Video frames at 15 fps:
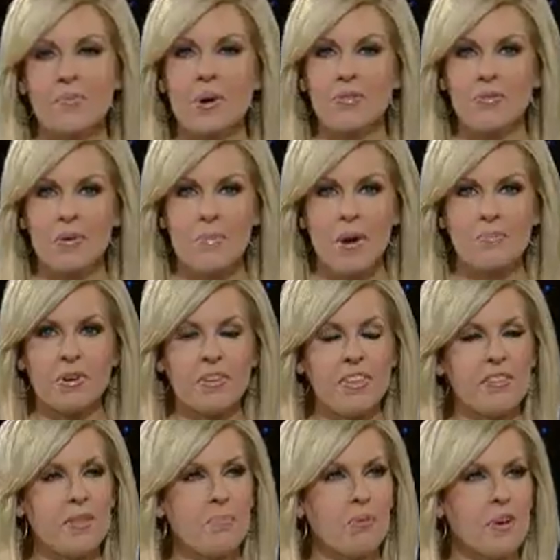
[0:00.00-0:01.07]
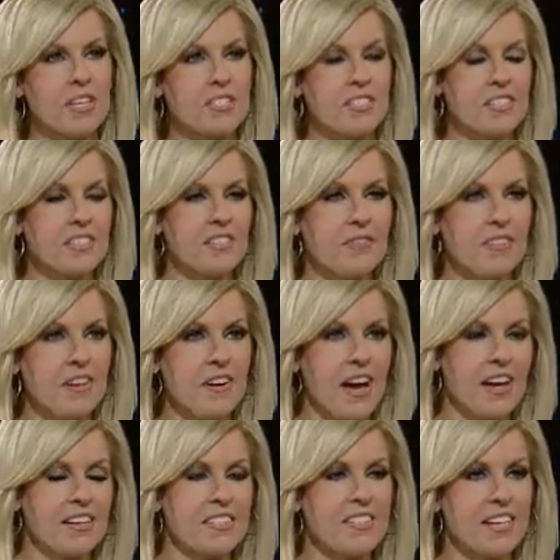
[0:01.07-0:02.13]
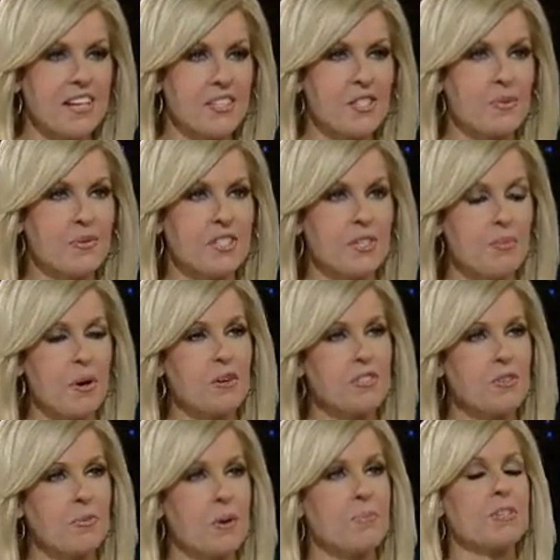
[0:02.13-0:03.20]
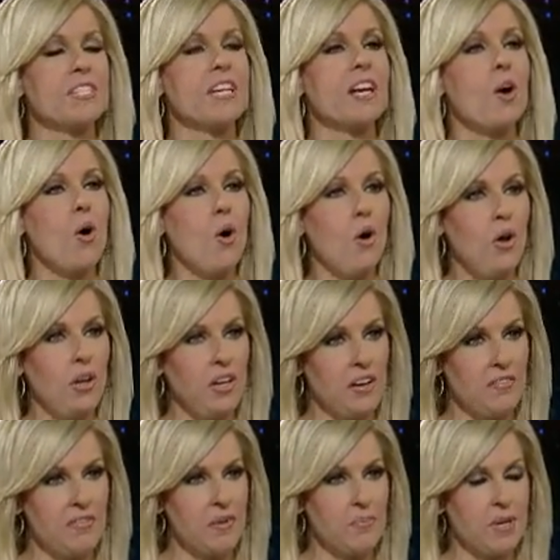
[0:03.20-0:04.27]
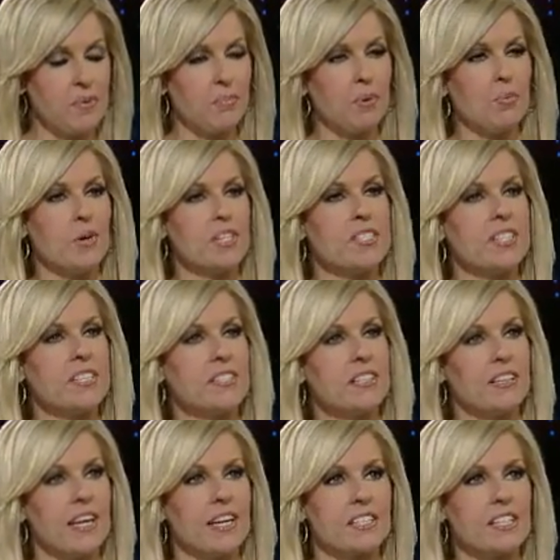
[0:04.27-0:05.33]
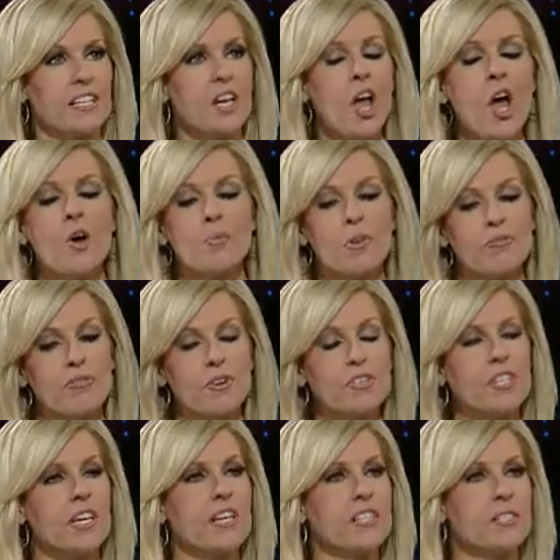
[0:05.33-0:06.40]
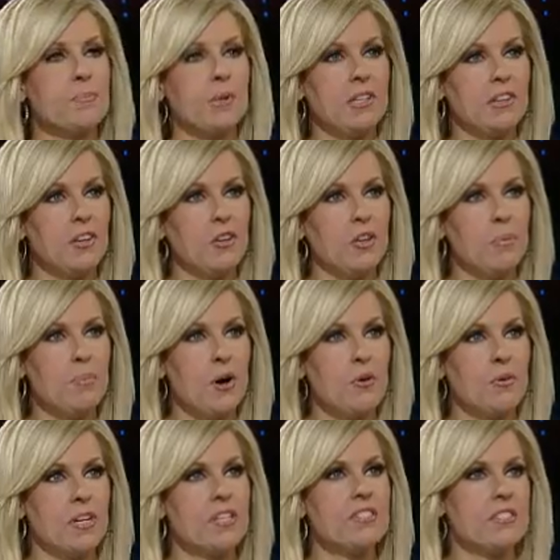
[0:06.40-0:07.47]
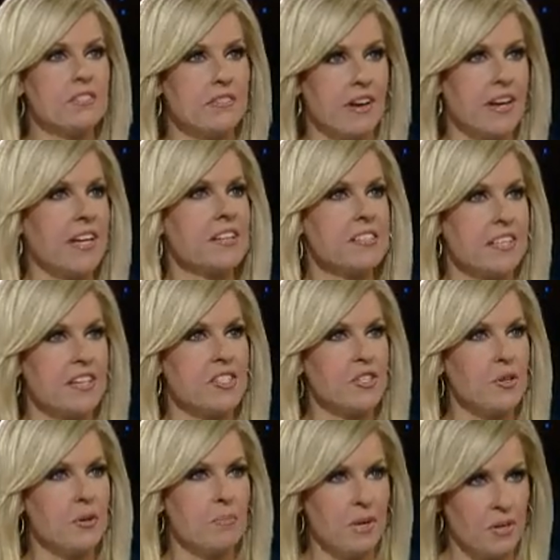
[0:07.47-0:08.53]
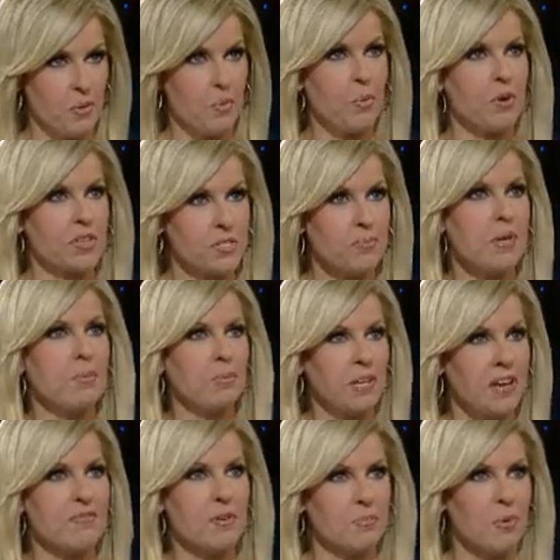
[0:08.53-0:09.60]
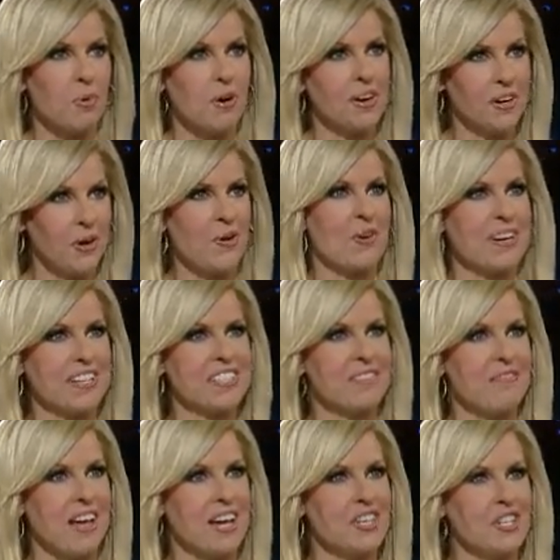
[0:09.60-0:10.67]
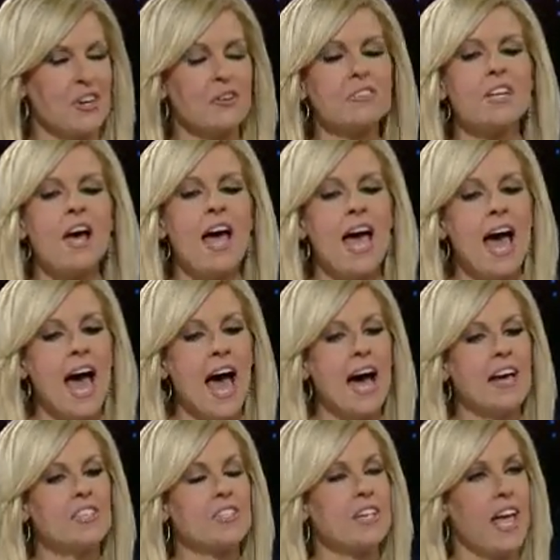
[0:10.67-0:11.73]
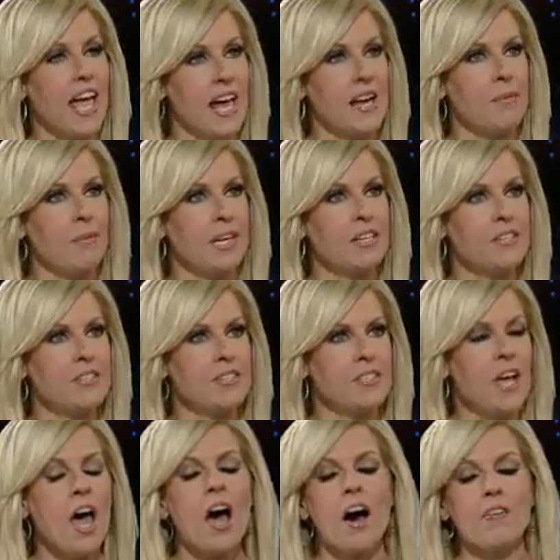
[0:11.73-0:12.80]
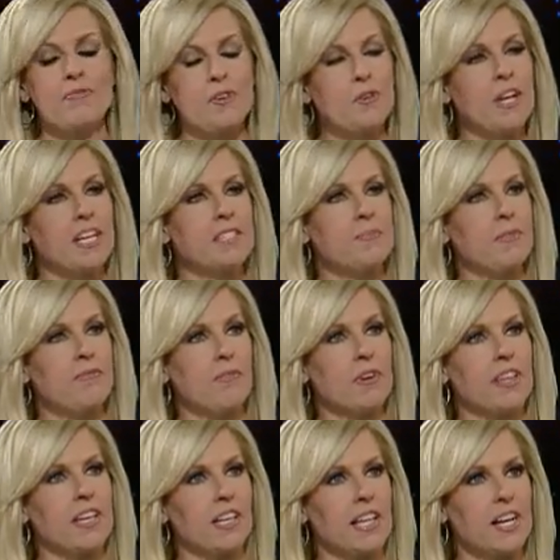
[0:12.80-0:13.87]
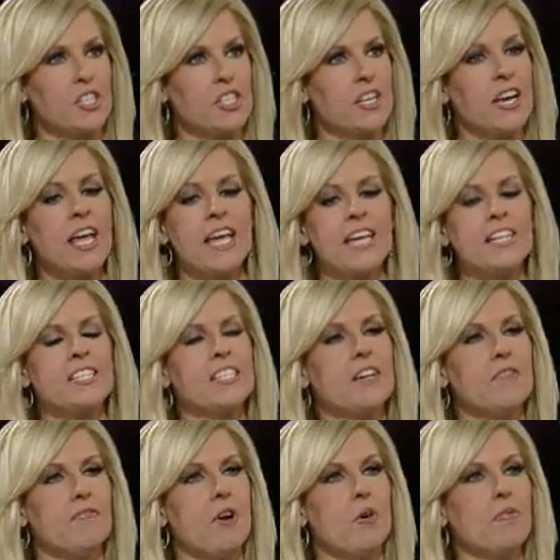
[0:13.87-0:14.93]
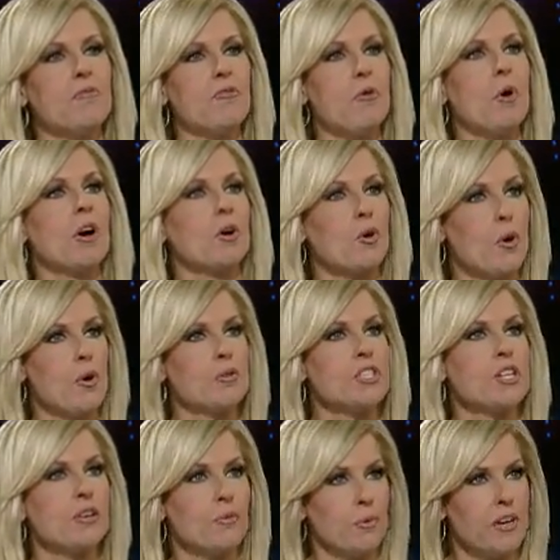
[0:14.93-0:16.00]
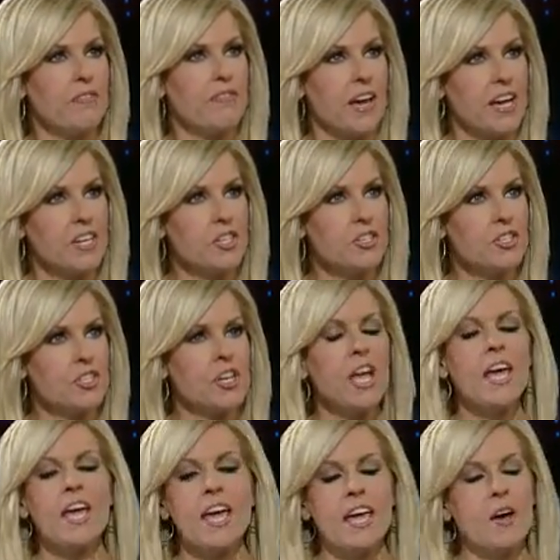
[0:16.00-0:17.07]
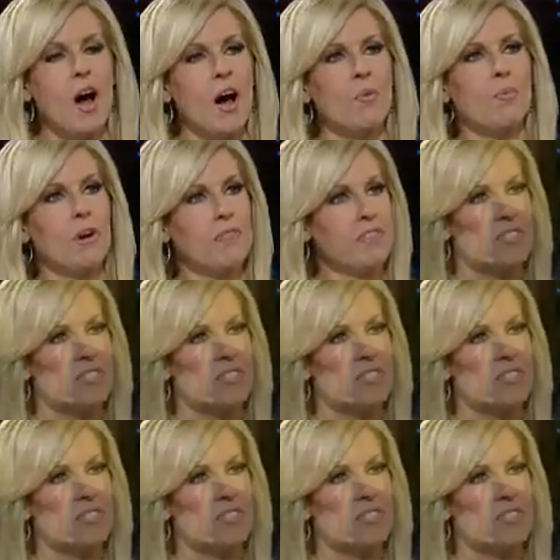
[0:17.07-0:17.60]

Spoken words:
well, remember that the President of the United States, who is supposed to represent all of the people once he's elected, referred to his political opponents, I guess that's you and me, the worst people ever born, according to Van Jones, as enemies. A few days before the election, he said vote for, quote, revenge. One of